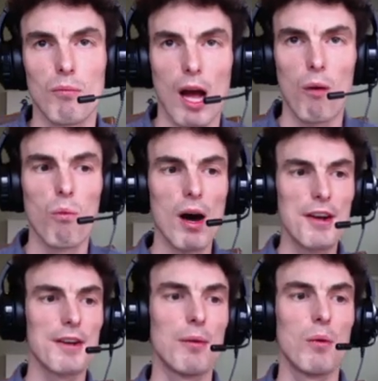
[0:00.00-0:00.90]
a
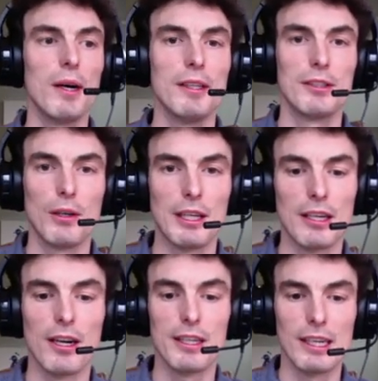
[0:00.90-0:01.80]
one-to-one, so that
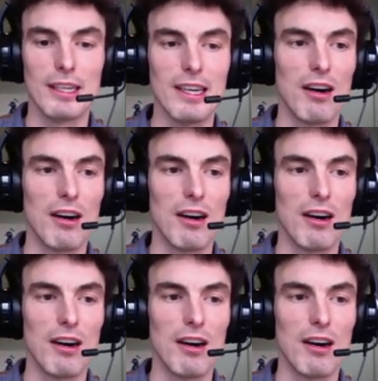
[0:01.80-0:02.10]
your identity